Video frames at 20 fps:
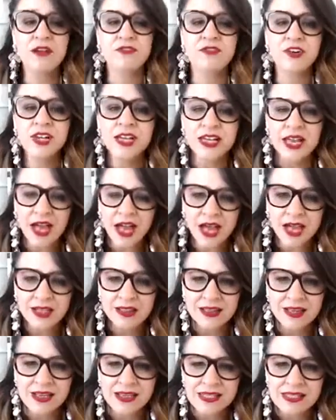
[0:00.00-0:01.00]
And
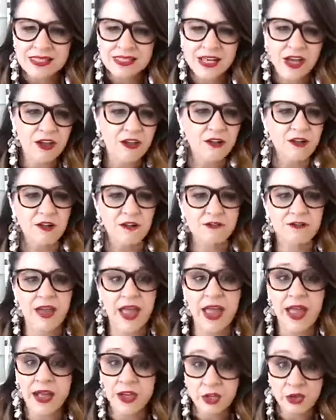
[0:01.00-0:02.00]
regardless of
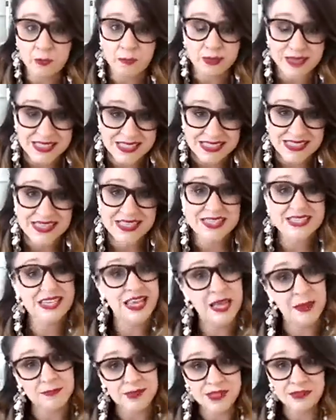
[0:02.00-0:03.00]
how your business
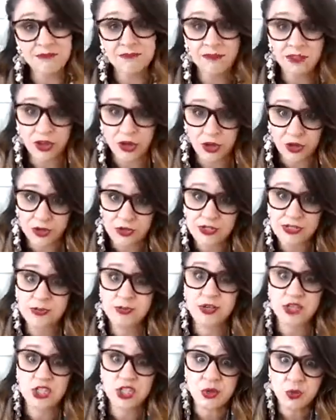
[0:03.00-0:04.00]
ebbs and flows,
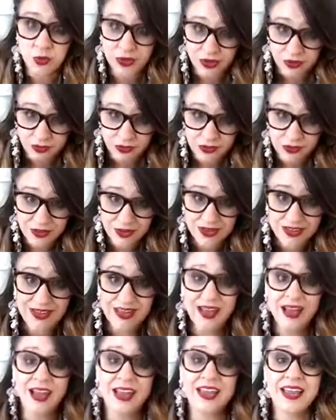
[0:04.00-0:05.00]
which it will,
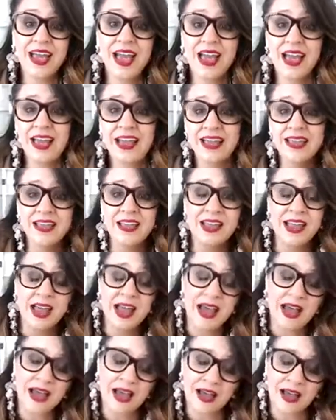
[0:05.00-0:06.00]
okay,
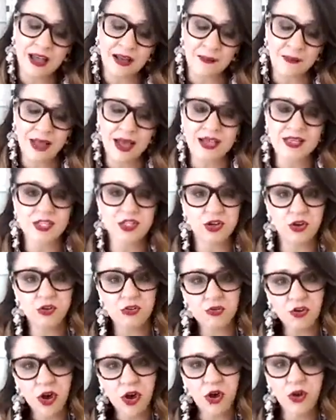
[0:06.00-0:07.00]
as you
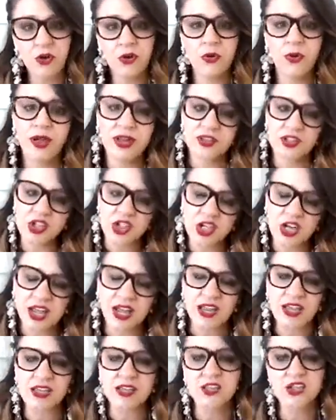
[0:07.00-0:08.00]
grow and
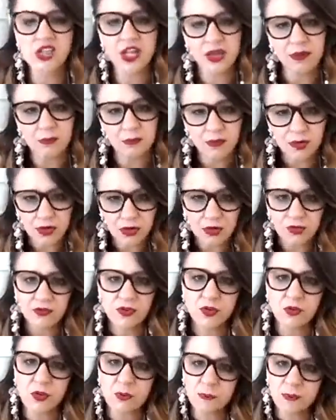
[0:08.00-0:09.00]
change and
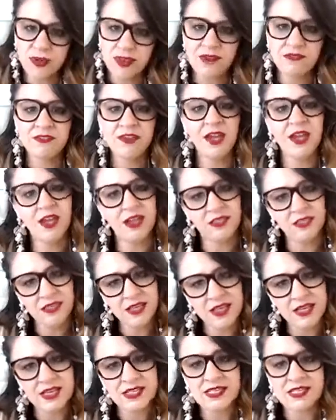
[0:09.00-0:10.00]
move, you will pivot, and
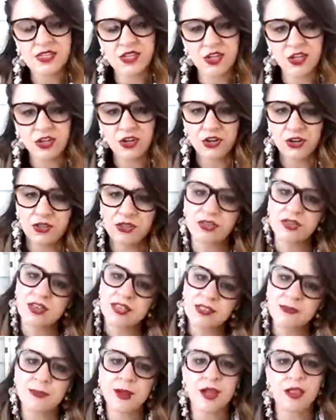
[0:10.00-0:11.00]
things, you know,
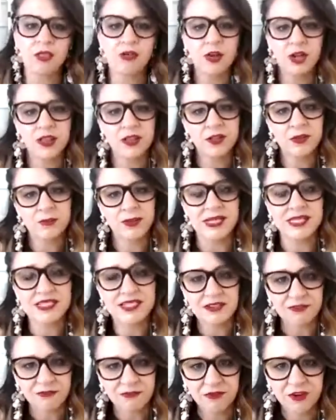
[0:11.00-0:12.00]
things might look a little bit
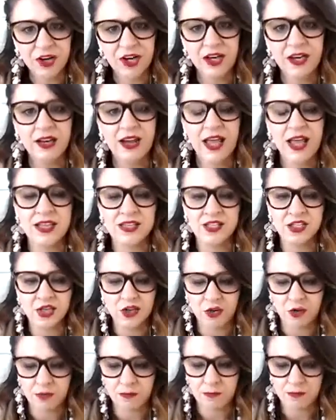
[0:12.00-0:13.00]
different as
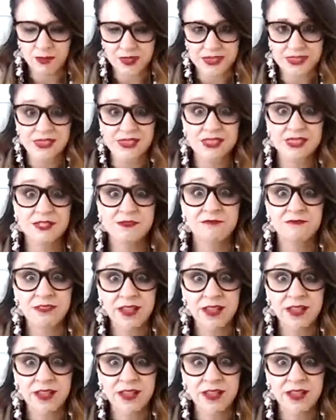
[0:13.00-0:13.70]
your business